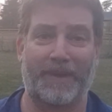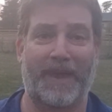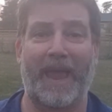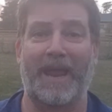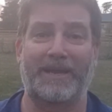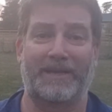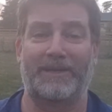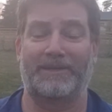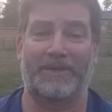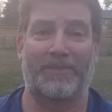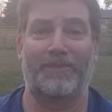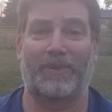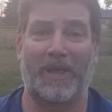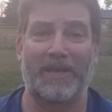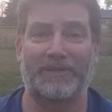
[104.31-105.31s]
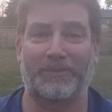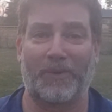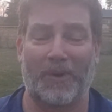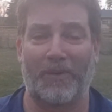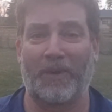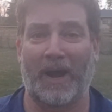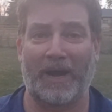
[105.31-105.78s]
get someplace
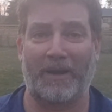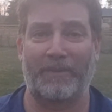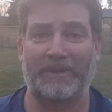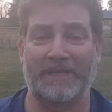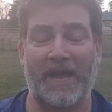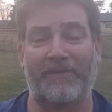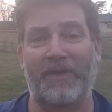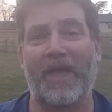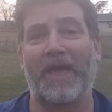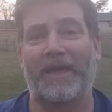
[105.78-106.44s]
where I could be safe.